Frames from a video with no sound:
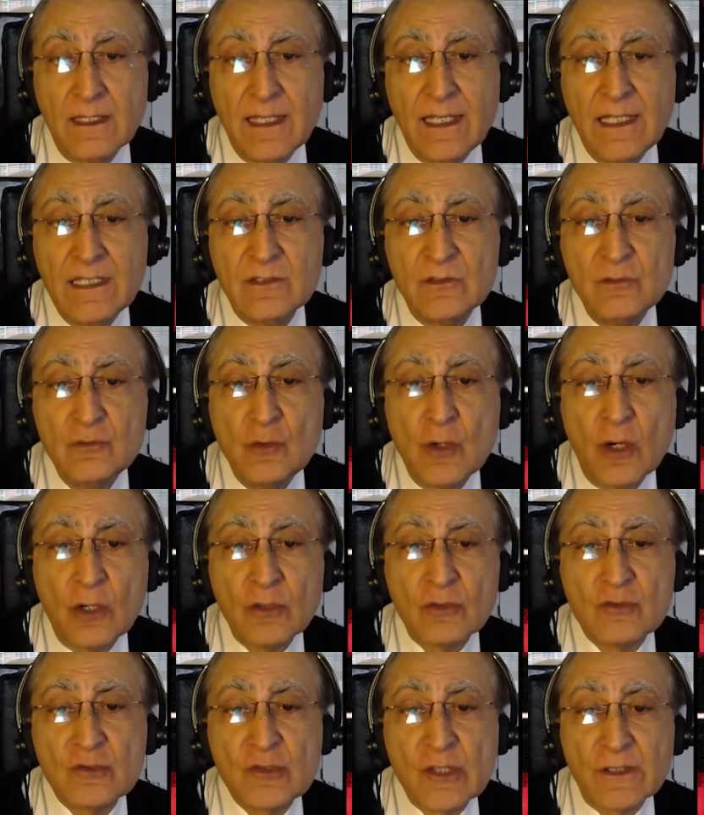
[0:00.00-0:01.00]
is
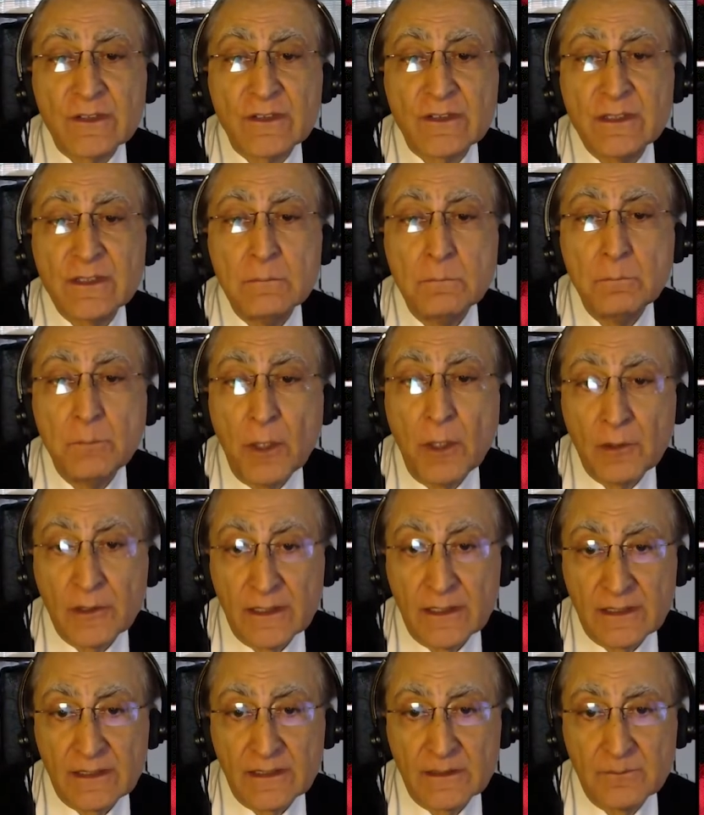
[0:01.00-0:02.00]
not just
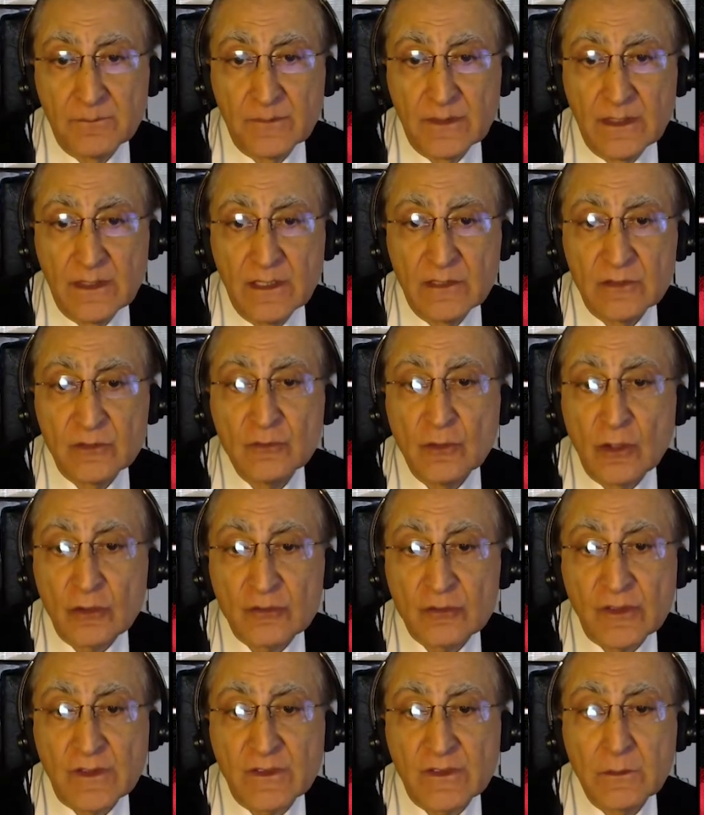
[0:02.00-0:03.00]
symbolic. It's
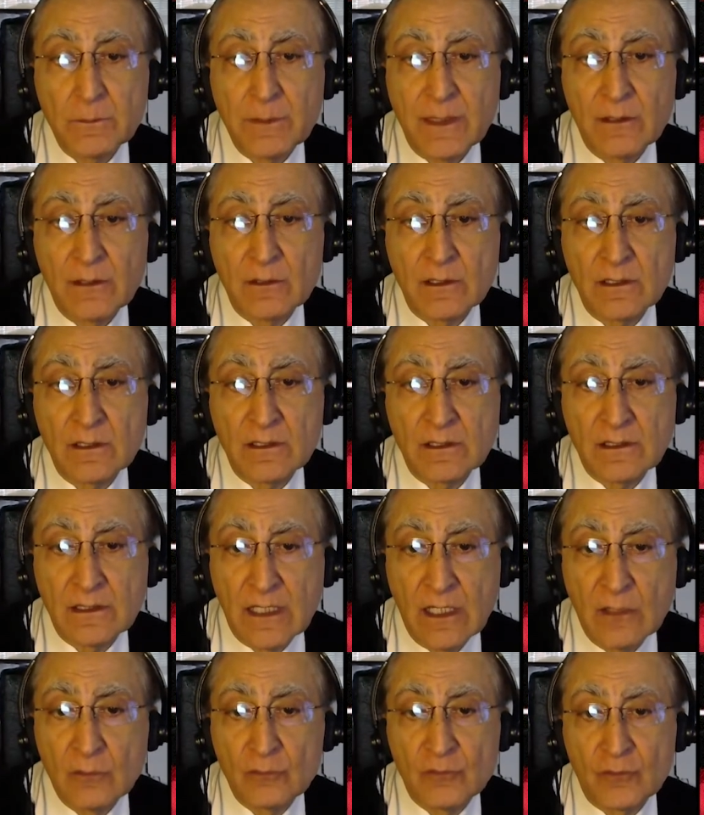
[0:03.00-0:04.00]
not just about
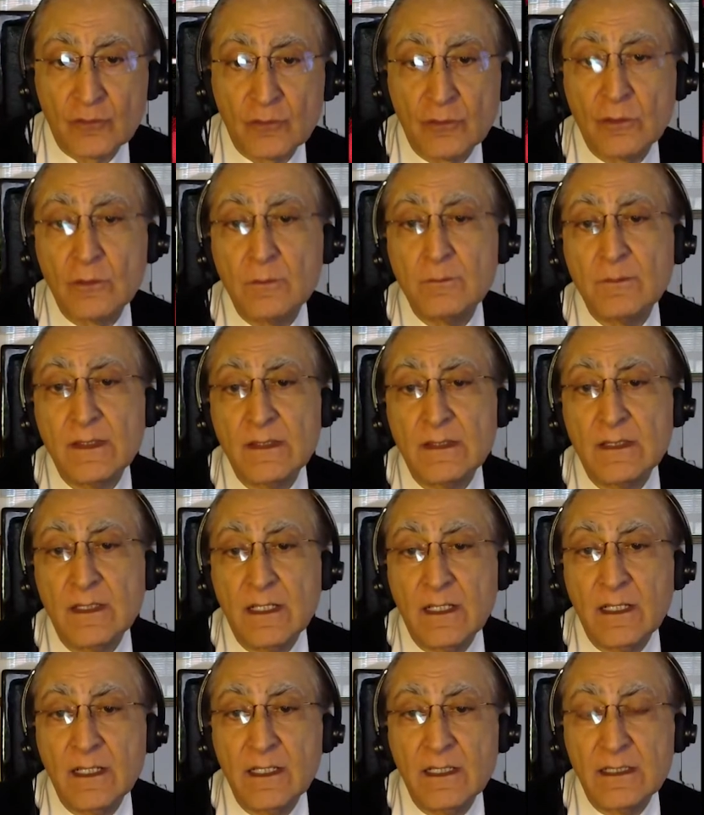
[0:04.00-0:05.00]
cultural
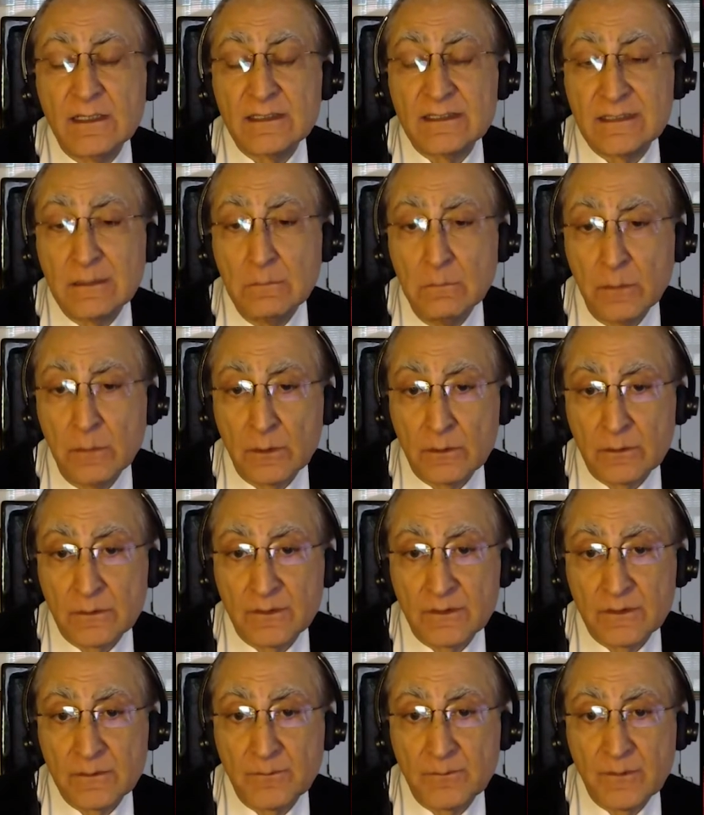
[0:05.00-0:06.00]
symbols.